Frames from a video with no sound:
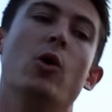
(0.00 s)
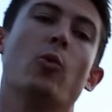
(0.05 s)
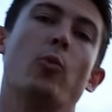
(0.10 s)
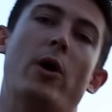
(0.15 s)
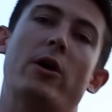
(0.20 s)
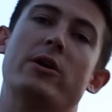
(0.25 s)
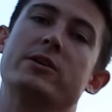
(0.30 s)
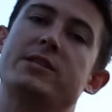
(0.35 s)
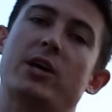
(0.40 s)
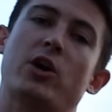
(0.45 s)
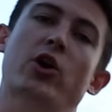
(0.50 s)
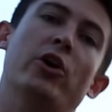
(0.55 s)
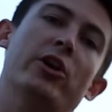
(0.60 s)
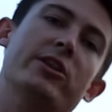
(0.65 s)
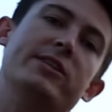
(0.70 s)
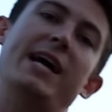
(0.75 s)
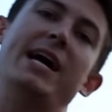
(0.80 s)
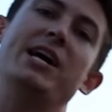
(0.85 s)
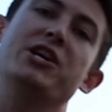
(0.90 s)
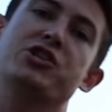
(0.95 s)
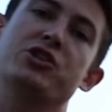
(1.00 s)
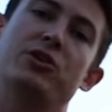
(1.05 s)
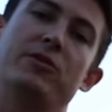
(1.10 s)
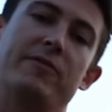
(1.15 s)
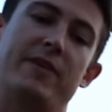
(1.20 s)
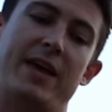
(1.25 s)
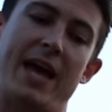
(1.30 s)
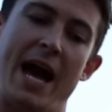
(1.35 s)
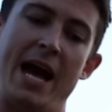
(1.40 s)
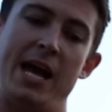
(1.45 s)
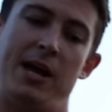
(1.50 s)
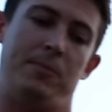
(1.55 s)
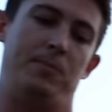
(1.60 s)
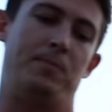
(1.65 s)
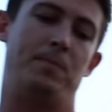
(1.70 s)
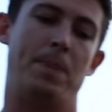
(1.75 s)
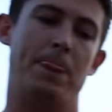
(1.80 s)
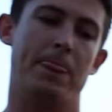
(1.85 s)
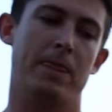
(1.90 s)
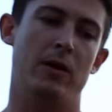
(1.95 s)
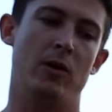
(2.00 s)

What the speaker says: whereas the connotation of game